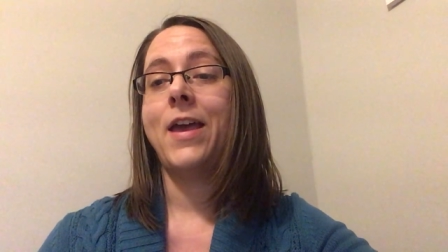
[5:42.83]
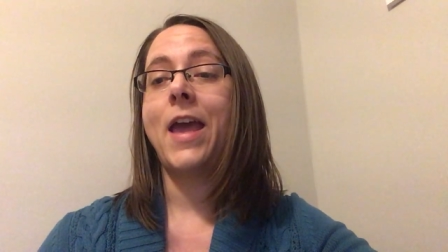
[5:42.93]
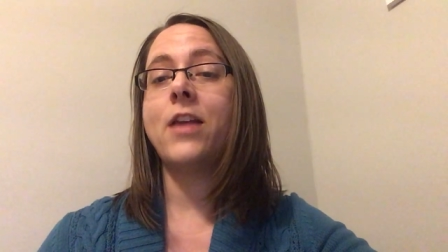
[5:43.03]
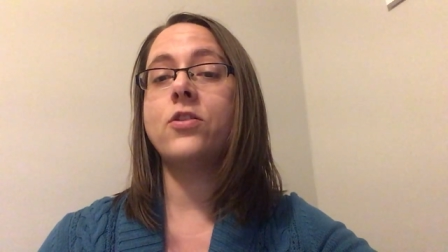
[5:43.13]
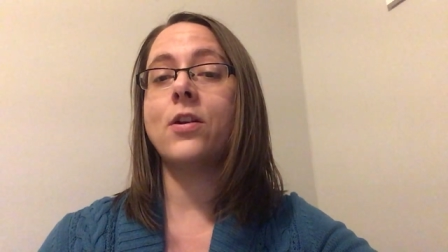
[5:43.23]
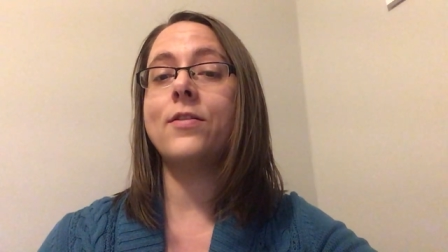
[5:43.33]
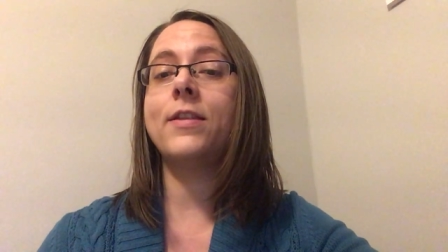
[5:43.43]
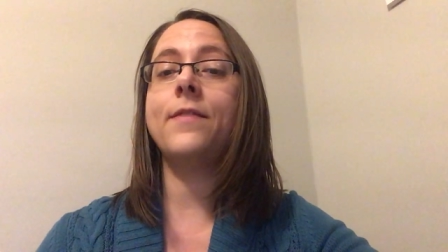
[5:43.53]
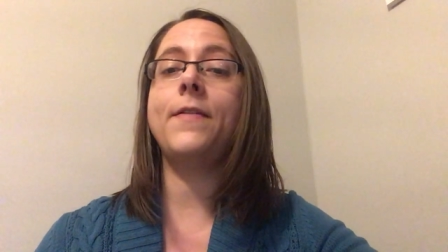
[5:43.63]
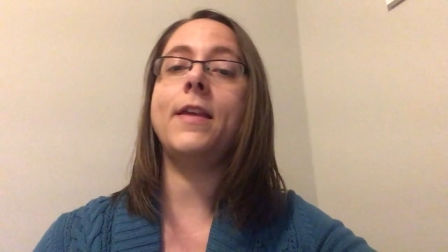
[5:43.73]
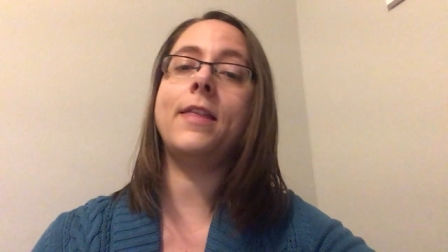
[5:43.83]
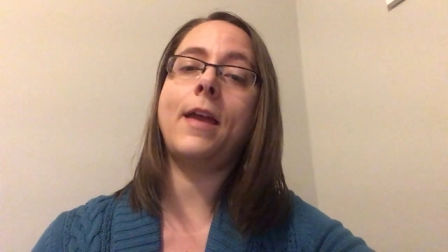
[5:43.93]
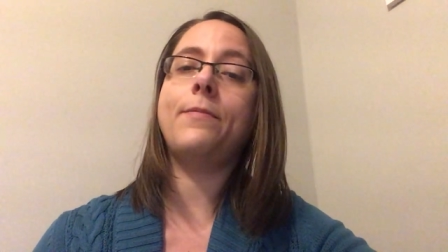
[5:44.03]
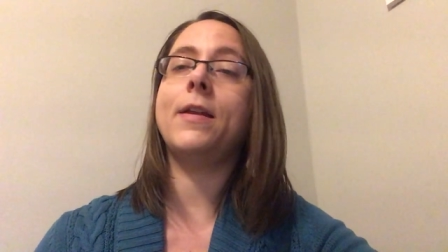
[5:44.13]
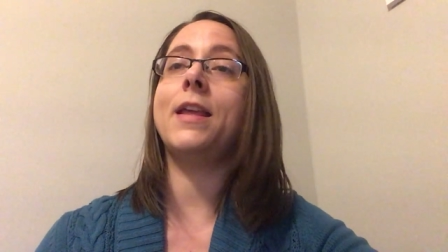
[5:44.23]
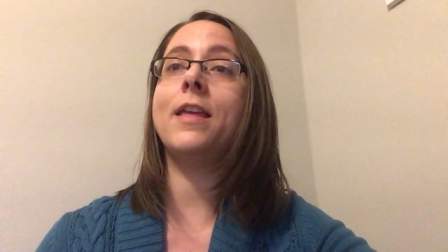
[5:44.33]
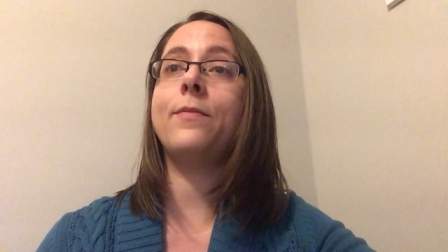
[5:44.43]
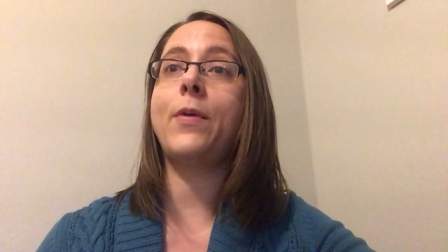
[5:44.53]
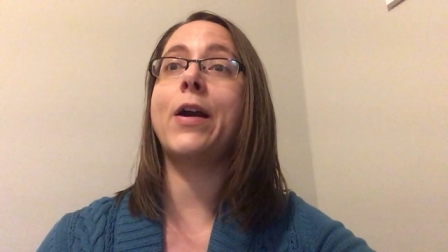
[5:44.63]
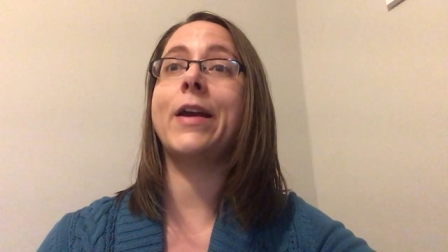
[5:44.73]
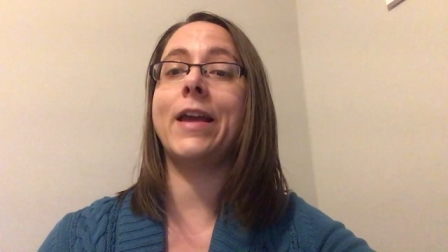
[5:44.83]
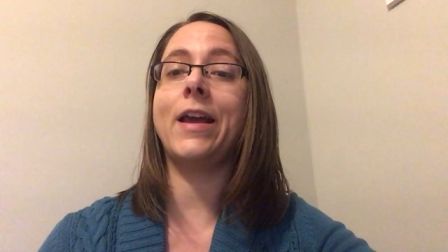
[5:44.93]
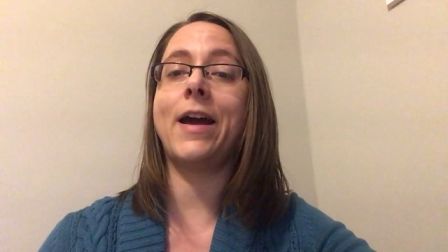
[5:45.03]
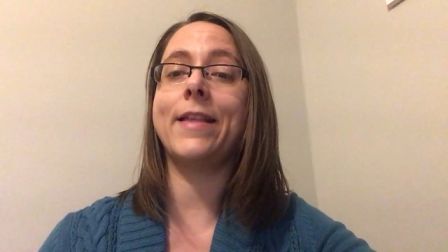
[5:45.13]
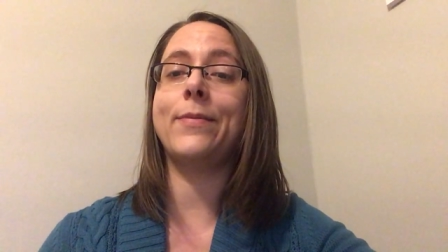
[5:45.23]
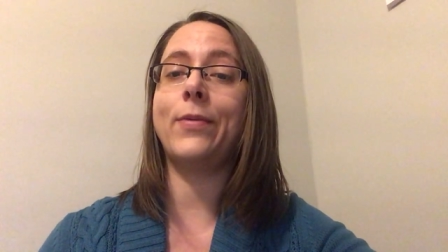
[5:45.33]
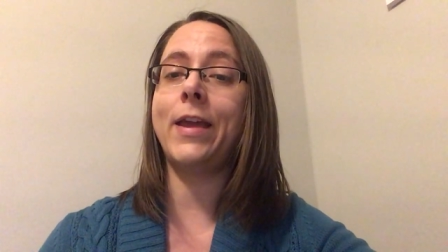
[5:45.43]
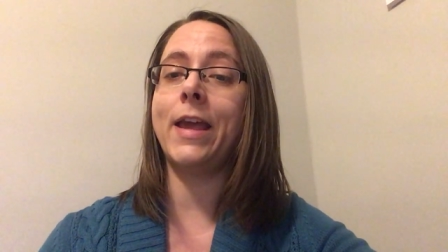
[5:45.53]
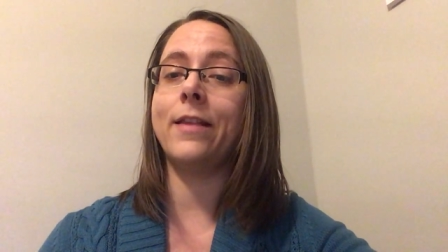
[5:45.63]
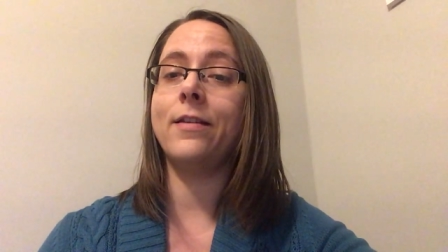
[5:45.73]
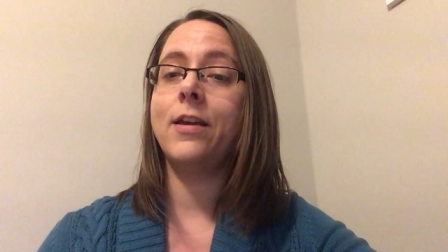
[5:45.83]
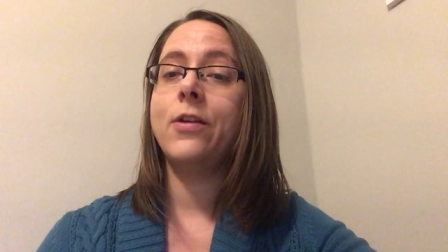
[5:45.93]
and Joseph accepted his part in God's plan